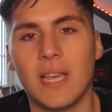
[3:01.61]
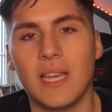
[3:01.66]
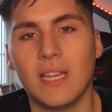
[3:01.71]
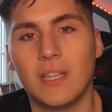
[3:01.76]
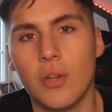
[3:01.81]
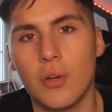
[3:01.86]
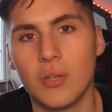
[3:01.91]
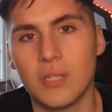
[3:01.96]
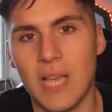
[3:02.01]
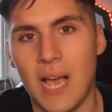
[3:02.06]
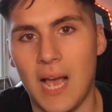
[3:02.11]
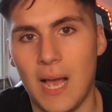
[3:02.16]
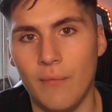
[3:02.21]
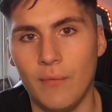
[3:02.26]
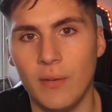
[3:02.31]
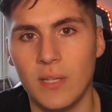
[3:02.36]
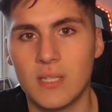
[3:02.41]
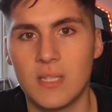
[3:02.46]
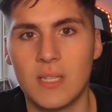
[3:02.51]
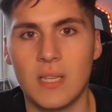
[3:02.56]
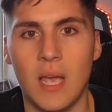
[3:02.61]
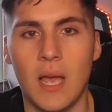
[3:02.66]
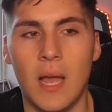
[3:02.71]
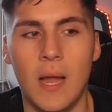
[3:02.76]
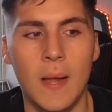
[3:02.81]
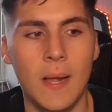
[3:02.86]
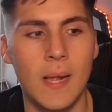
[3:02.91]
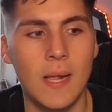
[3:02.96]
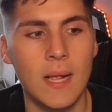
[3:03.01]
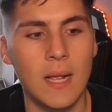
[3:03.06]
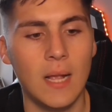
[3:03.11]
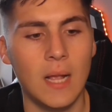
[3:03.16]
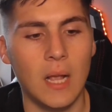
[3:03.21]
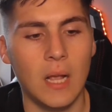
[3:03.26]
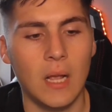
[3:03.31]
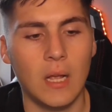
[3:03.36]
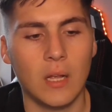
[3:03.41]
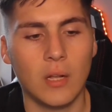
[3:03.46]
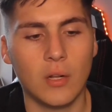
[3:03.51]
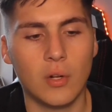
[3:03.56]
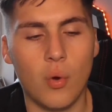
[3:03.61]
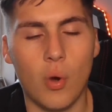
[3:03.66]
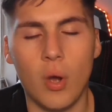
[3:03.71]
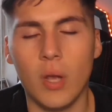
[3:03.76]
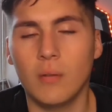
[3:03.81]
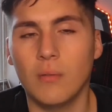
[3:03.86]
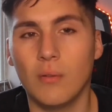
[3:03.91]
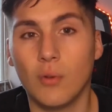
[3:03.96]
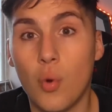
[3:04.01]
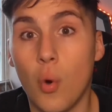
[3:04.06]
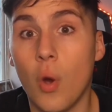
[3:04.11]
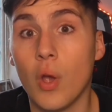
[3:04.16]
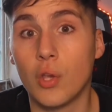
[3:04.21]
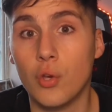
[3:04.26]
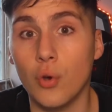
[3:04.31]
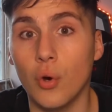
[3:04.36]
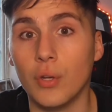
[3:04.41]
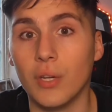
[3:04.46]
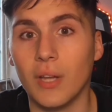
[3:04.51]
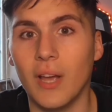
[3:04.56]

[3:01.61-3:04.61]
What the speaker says: that he does have, it's quite good.